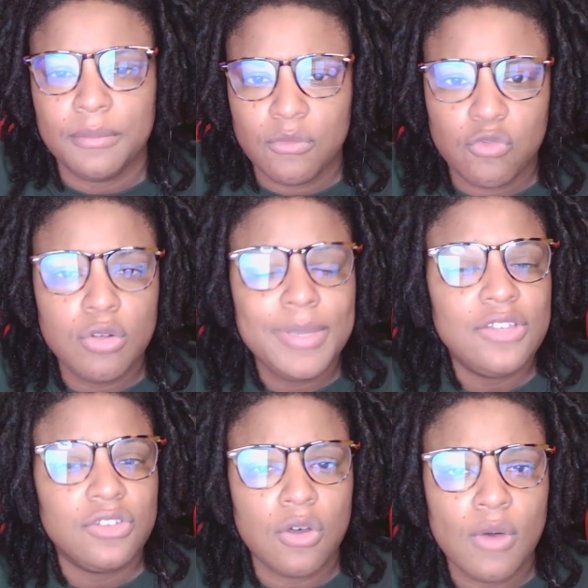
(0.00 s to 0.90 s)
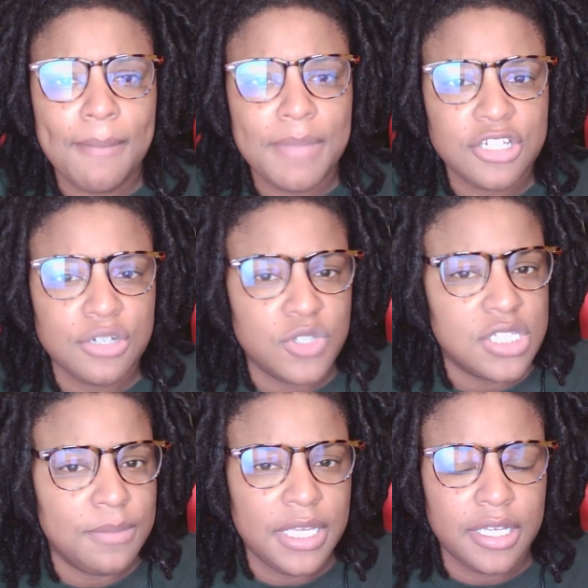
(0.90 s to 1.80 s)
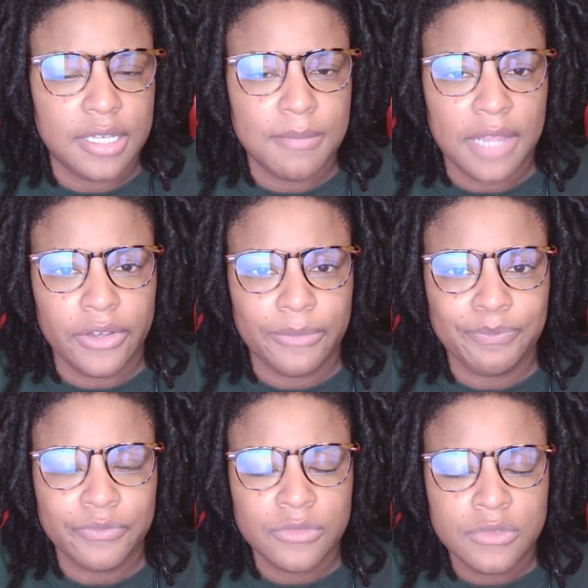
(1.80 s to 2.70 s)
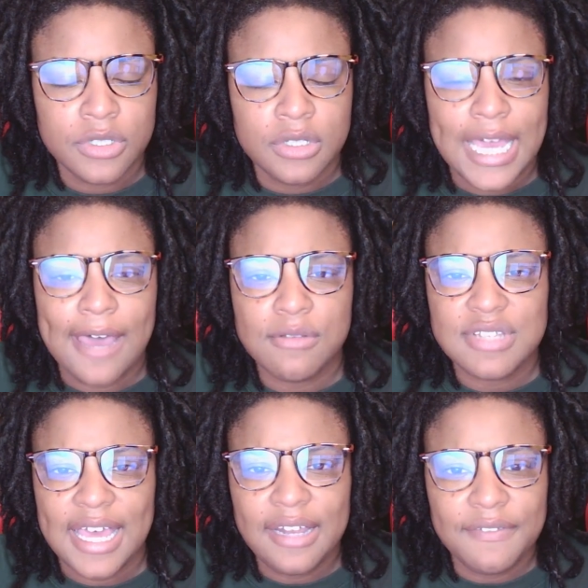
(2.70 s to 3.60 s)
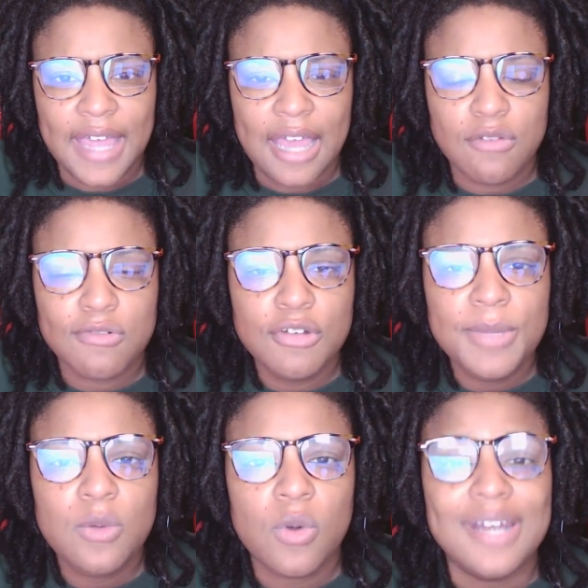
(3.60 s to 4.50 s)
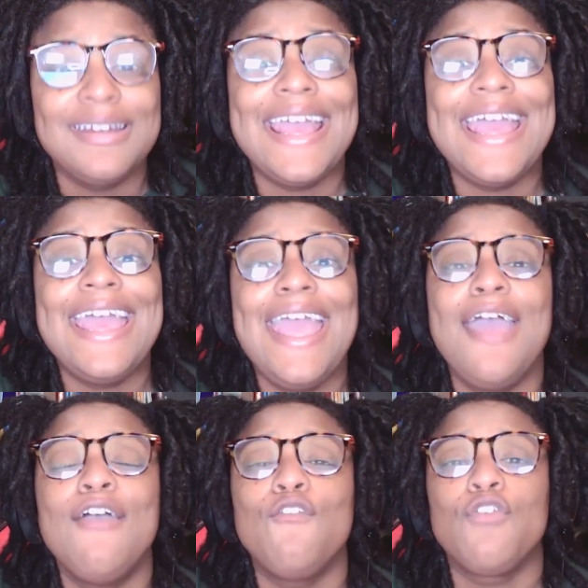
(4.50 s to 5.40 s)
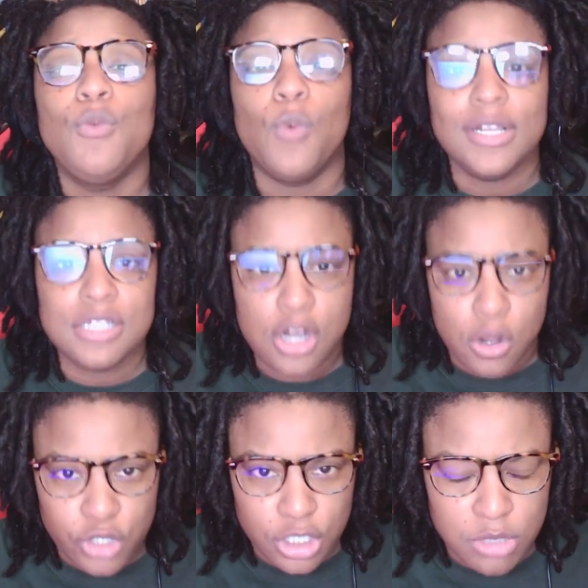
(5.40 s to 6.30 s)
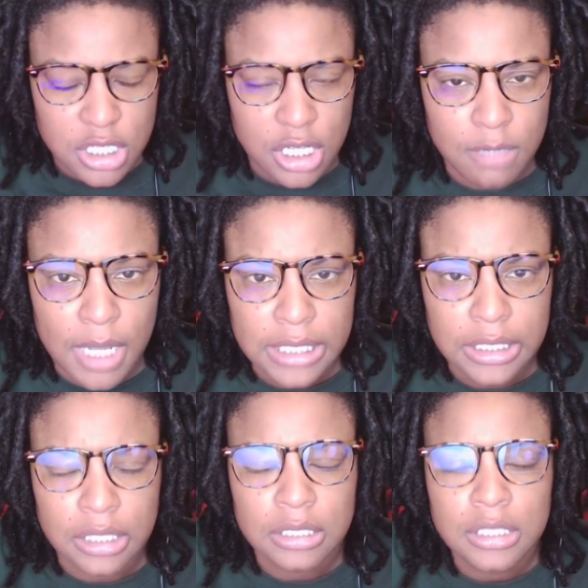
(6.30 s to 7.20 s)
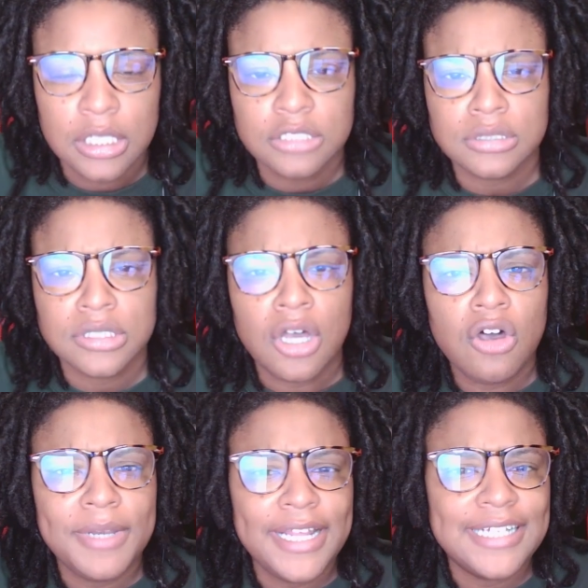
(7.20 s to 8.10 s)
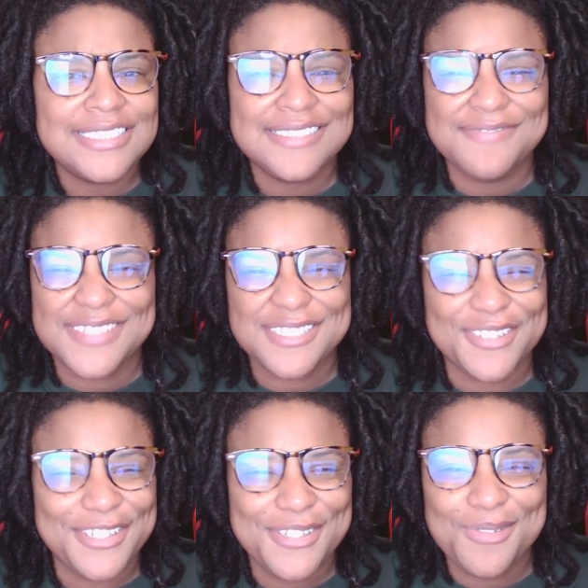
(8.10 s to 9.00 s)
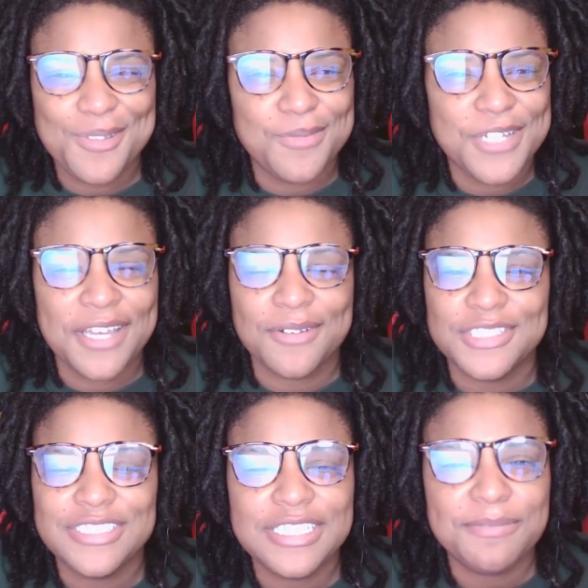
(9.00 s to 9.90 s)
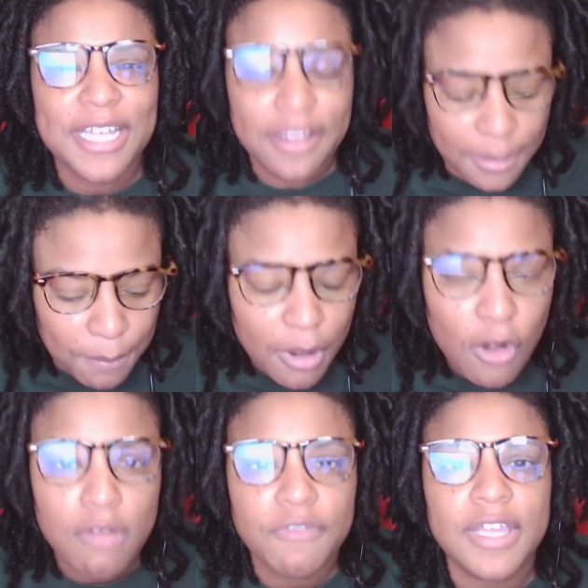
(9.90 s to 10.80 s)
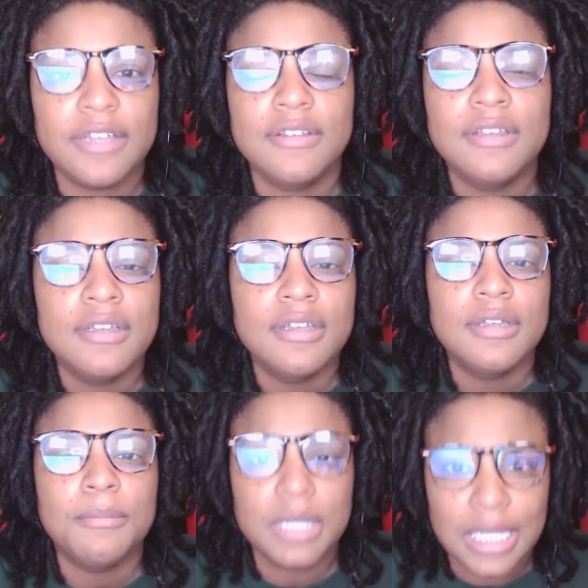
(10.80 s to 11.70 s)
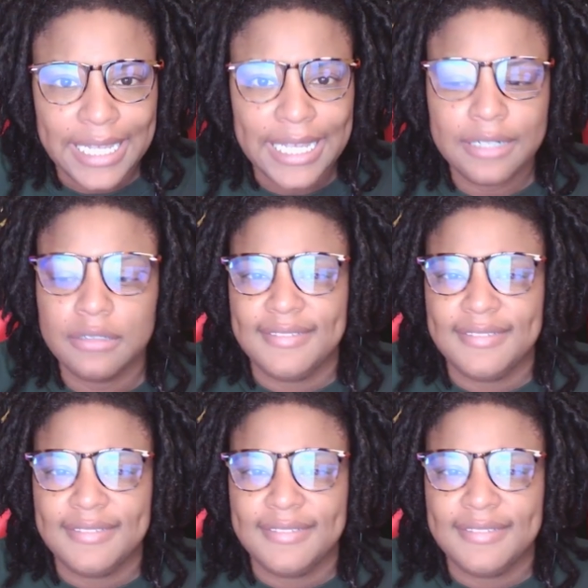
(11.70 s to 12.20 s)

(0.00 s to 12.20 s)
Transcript: Ruby's sole ambition was to be a good mother. Outside of that, Ruby wanted everyone to know she was a good mother. So the culmination of this on a YouTube channel just seemed like the perfect plan.